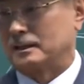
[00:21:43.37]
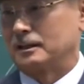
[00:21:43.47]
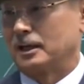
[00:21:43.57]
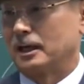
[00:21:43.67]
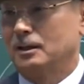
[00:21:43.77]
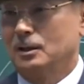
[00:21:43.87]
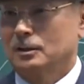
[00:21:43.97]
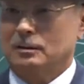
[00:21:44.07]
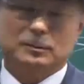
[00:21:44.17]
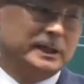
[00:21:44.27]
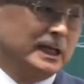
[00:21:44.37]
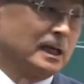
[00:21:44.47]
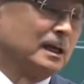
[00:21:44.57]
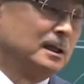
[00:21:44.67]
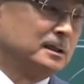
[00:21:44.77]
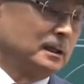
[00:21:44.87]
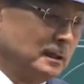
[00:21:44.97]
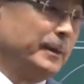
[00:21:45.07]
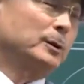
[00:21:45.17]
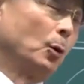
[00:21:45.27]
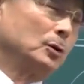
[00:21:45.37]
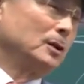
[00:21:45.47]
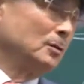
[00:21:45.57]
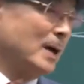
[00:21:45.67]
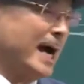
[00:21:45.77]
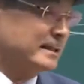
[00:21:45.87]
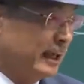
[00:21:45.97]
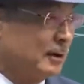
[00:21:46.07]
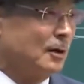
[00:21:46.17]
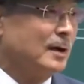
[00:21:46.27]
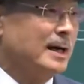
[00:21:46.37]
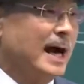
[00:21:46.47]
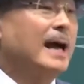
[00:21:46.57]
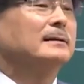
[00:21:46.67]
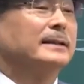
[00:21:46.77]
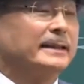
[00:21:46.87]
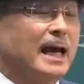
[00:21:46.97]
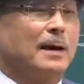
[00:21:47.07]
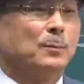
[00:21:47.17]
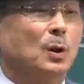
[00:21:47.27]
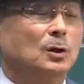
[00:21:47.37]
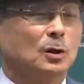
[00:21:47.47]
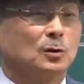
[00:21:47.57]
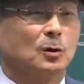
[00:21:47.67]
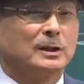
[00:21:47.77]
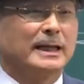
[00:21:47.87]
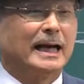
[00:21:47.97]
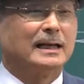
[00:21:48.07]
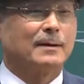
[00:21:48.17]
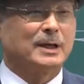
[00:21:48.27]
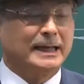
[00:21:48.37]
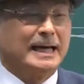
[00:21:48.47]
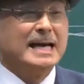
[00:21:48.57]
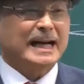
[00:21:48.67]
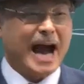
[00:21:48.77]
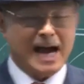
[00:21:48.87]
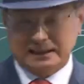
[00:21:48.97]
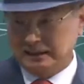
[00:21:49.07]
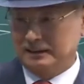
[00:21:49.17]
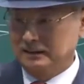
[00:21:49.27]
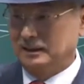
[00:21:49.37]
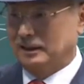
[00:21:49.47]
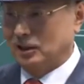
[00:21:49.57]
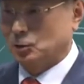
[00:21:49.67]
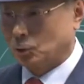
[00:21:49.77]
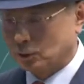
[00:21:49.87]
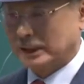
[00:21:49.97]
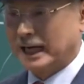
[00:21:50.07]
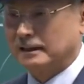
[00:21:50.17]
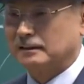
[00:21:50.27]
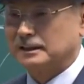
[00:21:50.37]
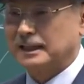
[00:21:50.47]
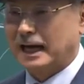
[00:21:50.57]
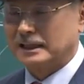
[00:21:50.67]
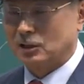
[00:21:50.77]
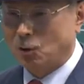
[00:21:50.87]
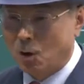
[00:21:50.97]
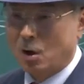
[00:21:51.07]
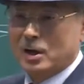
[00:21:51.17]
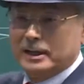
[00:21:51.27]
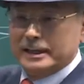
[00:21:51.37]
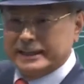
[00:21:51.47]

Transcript: them become auto consumers. Yes, you should challenge yourself to reach higher ranks, but how should you do that? You should not do that by buying